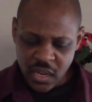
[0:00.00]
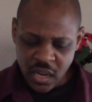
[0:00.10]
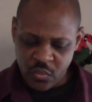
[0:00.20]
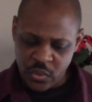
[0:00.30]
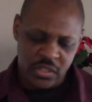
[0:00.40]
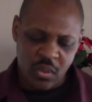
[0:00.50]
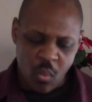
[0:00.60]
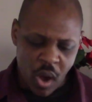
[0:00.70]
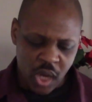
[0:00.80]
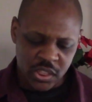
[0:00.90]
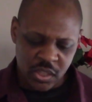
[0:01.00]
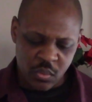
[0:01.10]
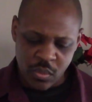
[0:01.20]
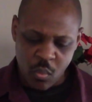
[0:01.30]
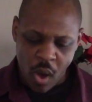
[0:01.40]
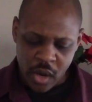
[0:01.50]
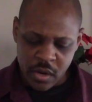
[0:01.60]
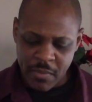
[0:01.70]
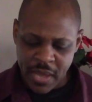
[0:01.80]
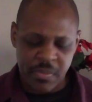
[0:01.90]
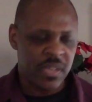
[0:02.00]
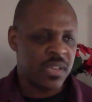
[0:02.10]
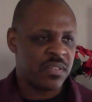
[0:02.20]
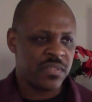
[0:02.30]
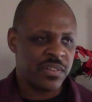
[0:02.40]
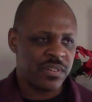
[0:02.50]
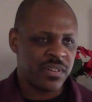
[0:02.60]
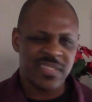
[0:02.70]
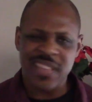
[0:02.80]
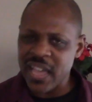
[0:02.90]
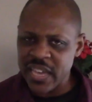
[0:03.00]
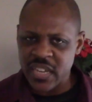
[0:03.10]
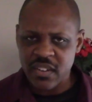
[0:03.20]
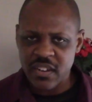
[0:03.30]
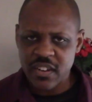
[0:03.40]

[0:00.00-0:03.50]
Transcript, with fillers: of which the washing with water might be considered a sign?